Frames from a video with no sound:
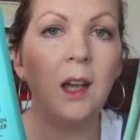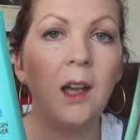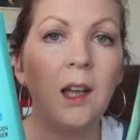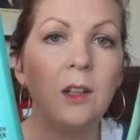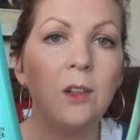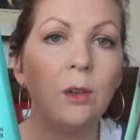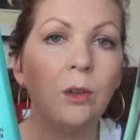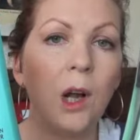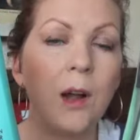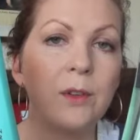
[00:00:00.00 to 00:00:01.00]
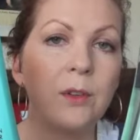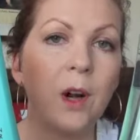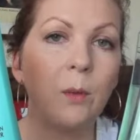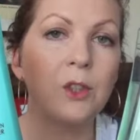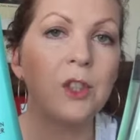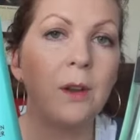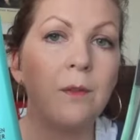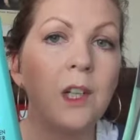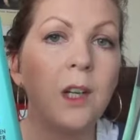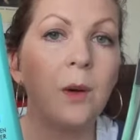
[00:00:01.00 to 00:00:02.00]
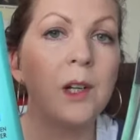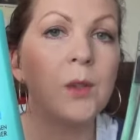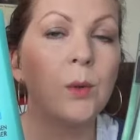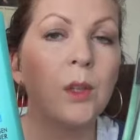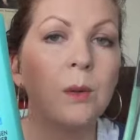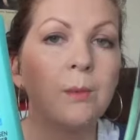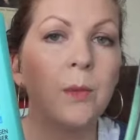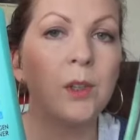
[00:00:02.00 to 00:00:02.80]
and not long after I watched that video I saw them